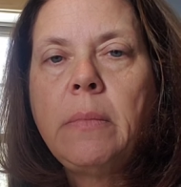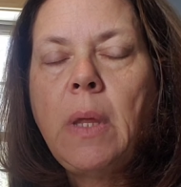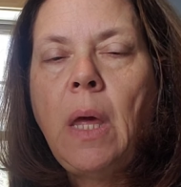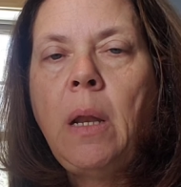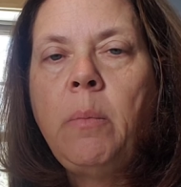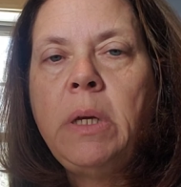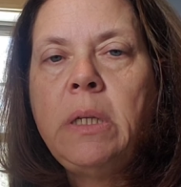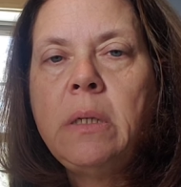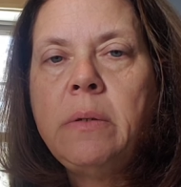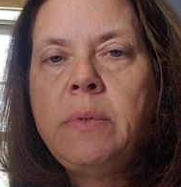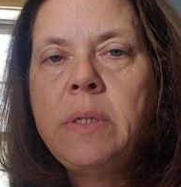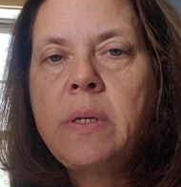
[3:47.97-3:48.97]
element
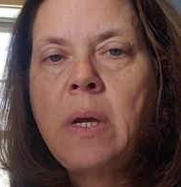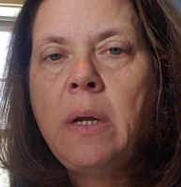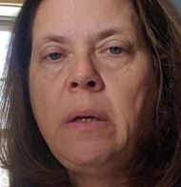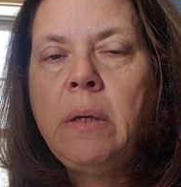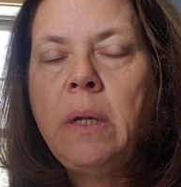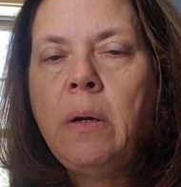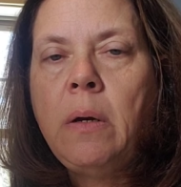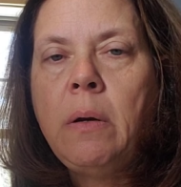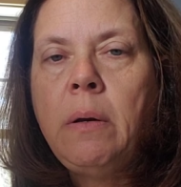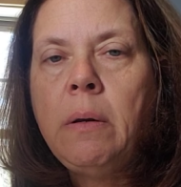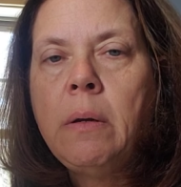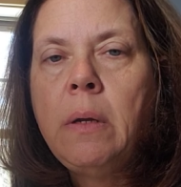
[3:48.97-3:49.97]
of design and
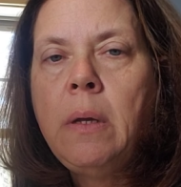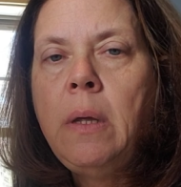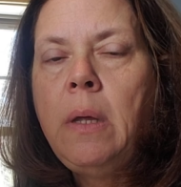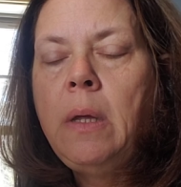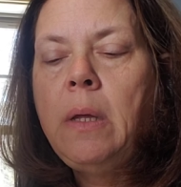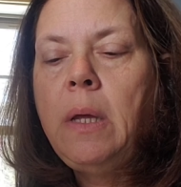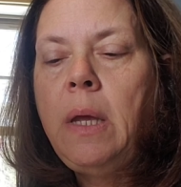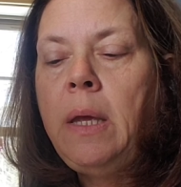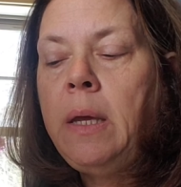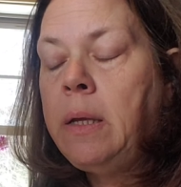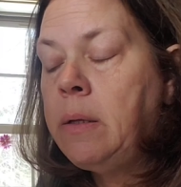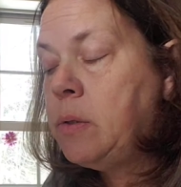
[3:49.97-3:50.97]
art.
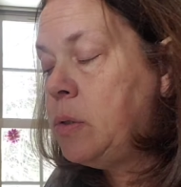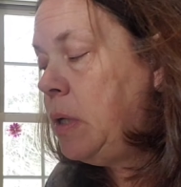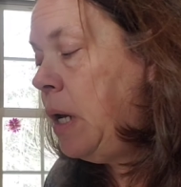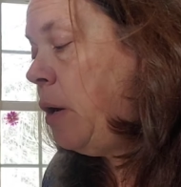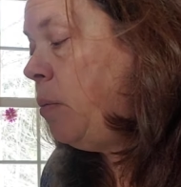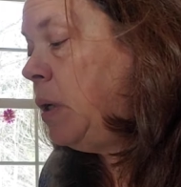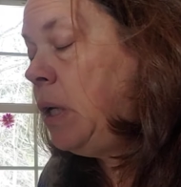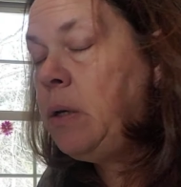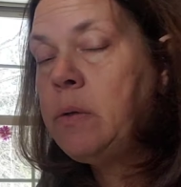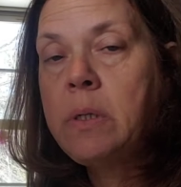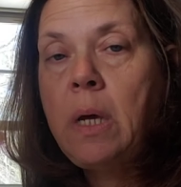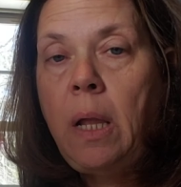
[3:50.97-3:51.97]
And so now I'm going to
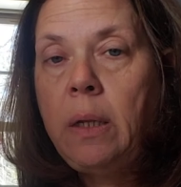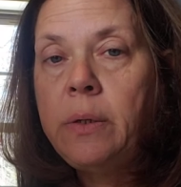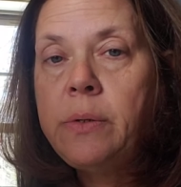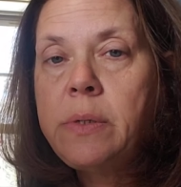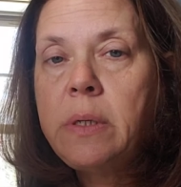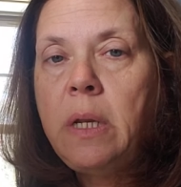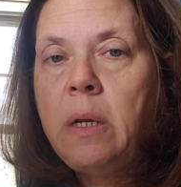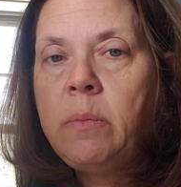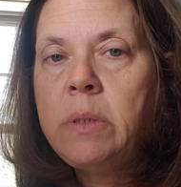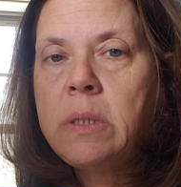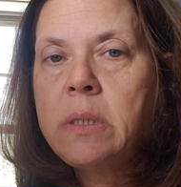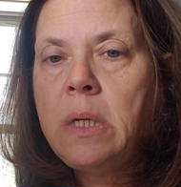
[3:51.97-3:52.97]
use colors, and
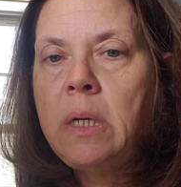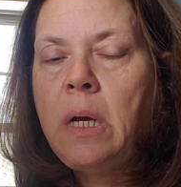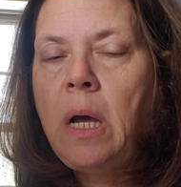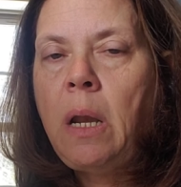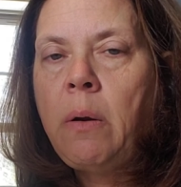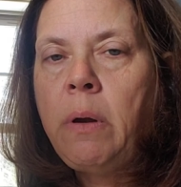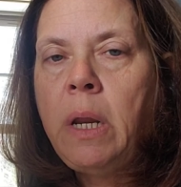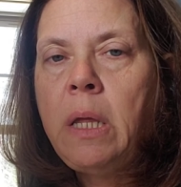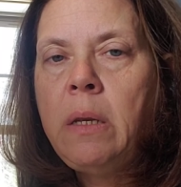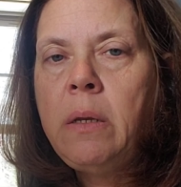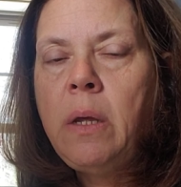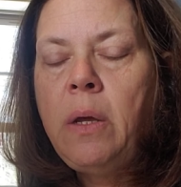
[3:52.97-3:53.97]
I'm just going to color it
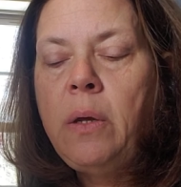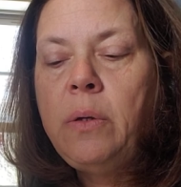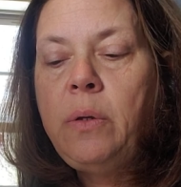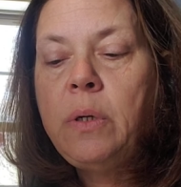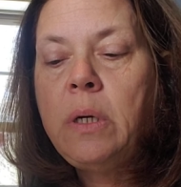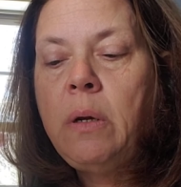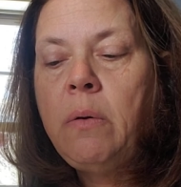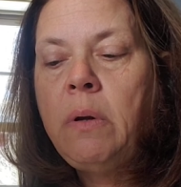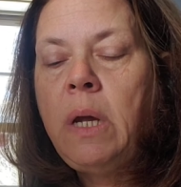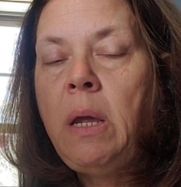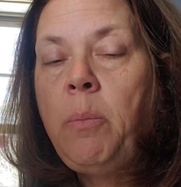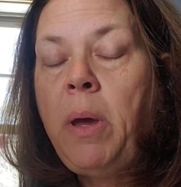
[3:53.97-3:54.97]
in. You can
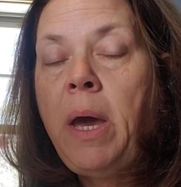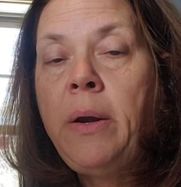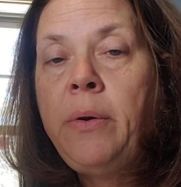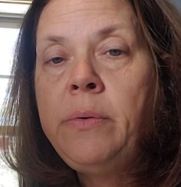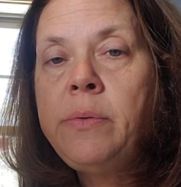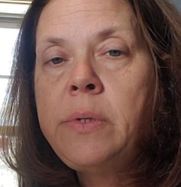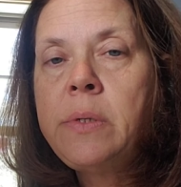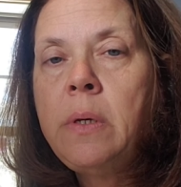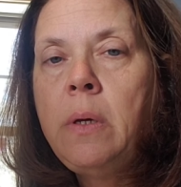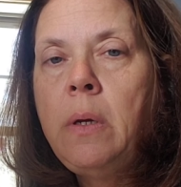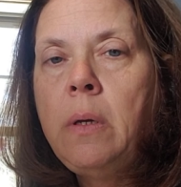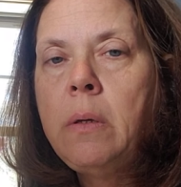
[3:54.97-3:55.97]
create patterns,
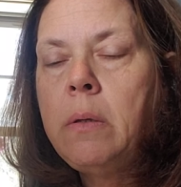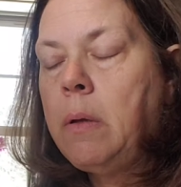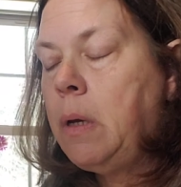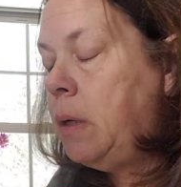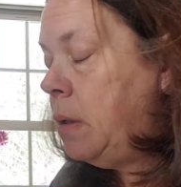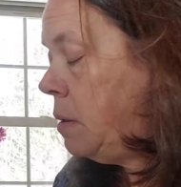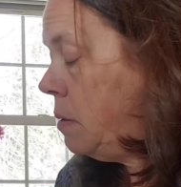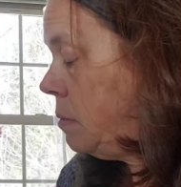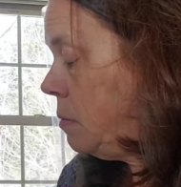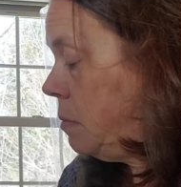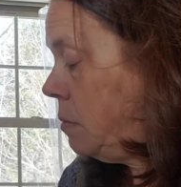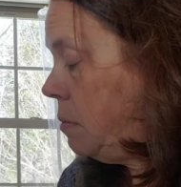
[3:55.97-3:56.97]
do
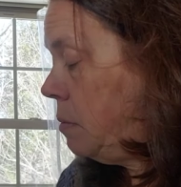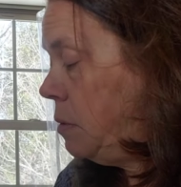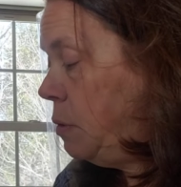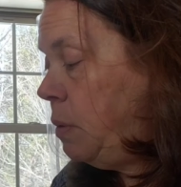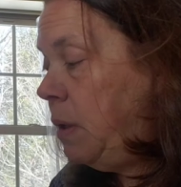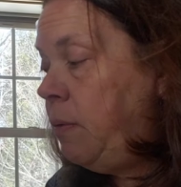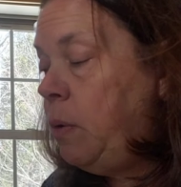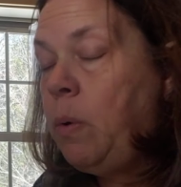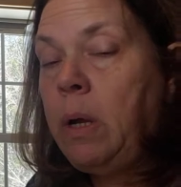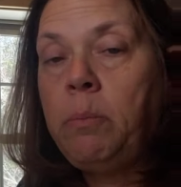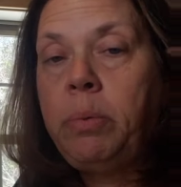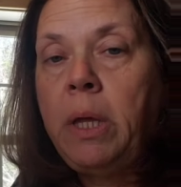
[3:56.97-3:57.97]
whatever you
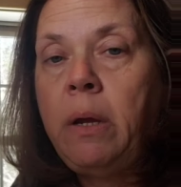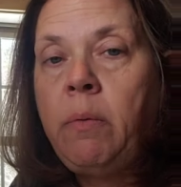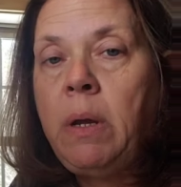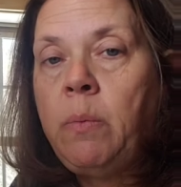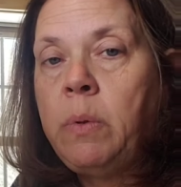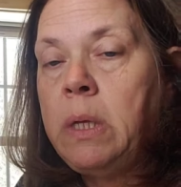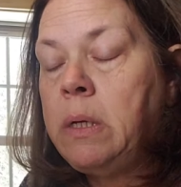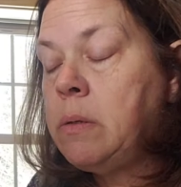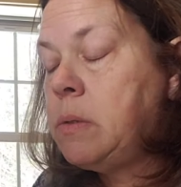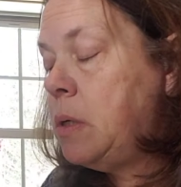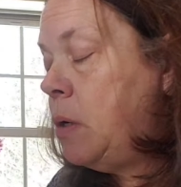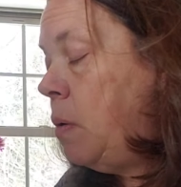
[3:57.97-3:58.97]
want, and play around with it.
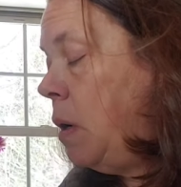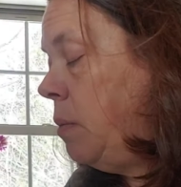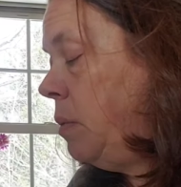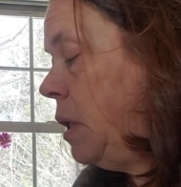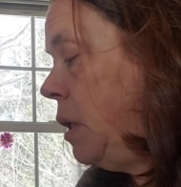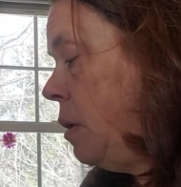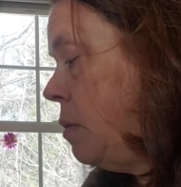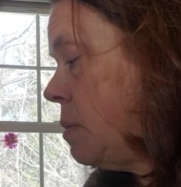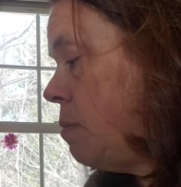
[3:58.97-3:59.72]
So I'm going to use